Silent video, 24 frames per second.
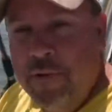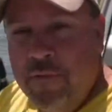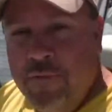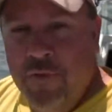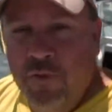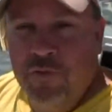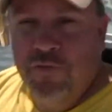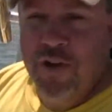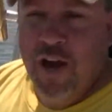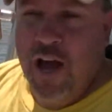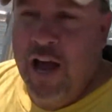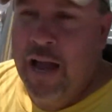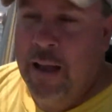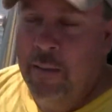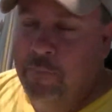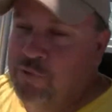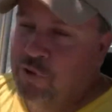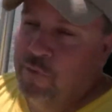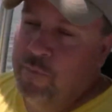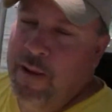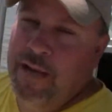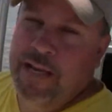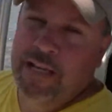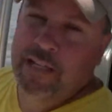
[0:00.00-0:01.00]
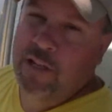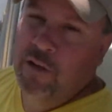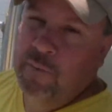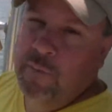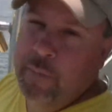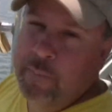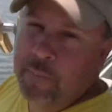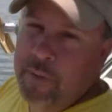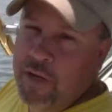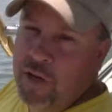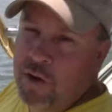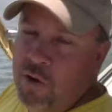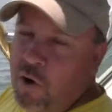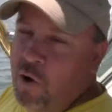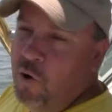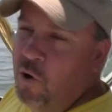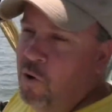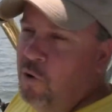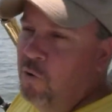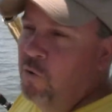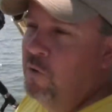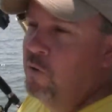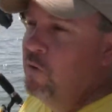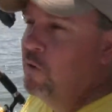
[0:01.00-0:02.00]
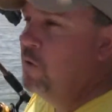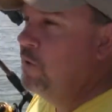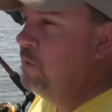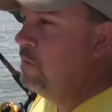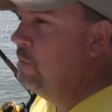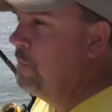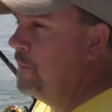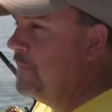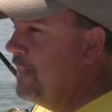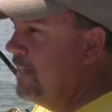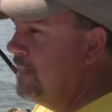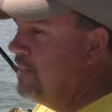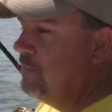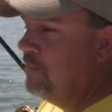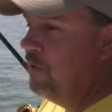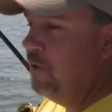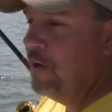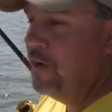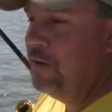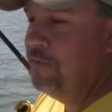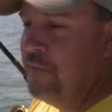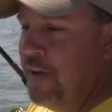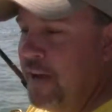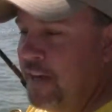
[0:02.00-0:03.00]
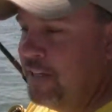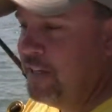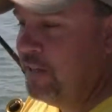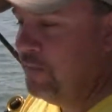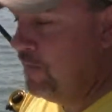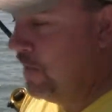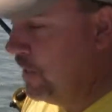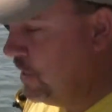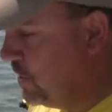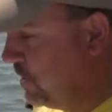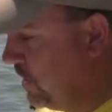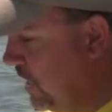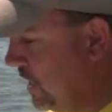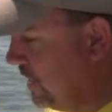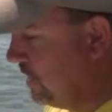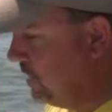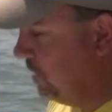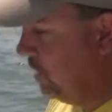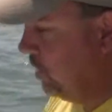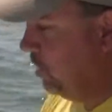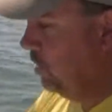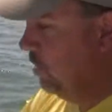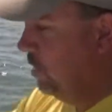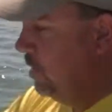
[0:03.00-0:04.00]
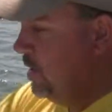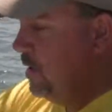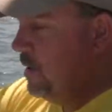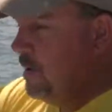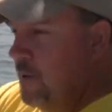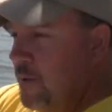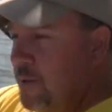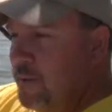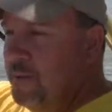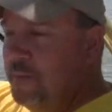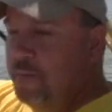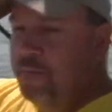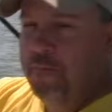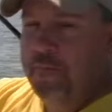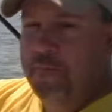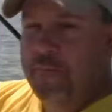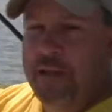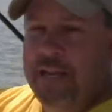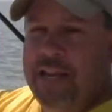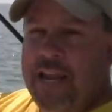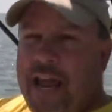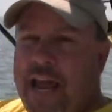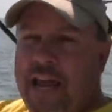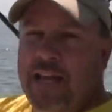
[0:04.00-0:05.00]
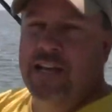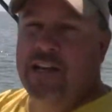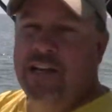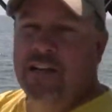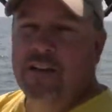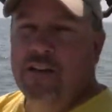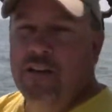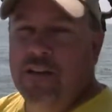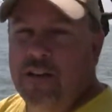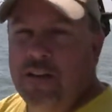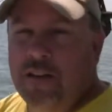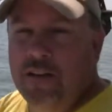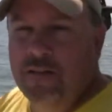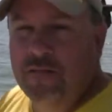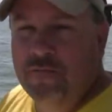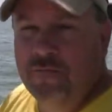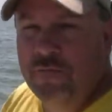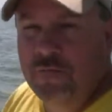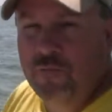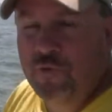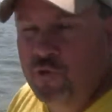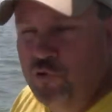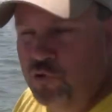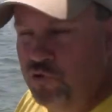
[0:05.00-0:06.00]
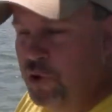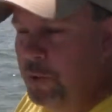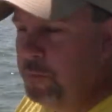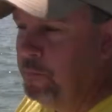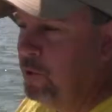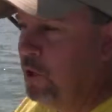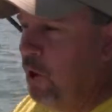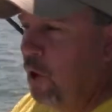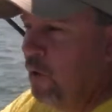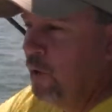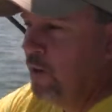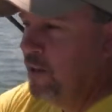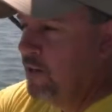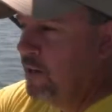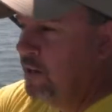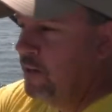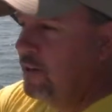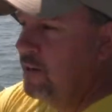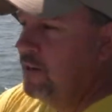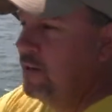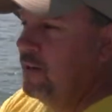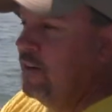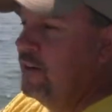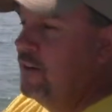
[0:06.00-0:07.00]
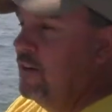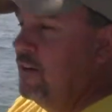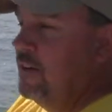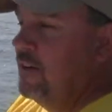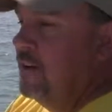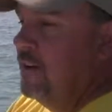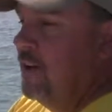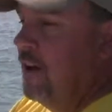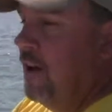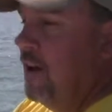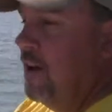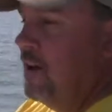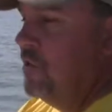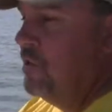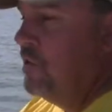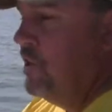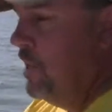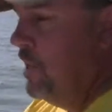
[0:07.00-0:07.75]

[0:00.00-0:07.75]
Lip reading: it a few times or make a little bit bigger hole, but that's very effective. Gets a nice little Menhaden drip going. So